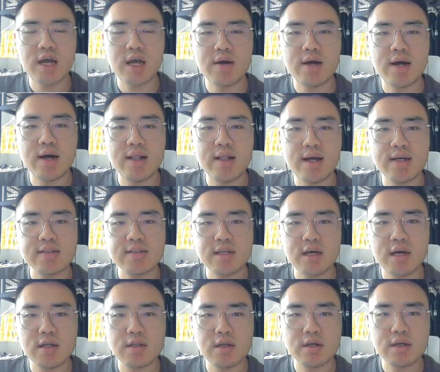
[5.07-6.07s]
and analyze
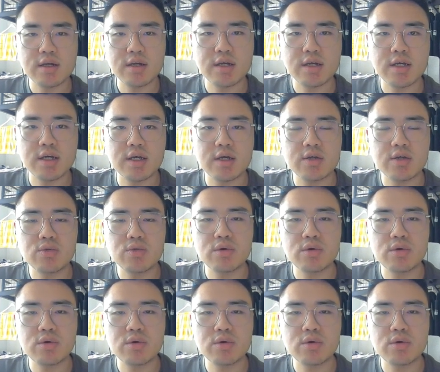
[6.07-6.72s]
the key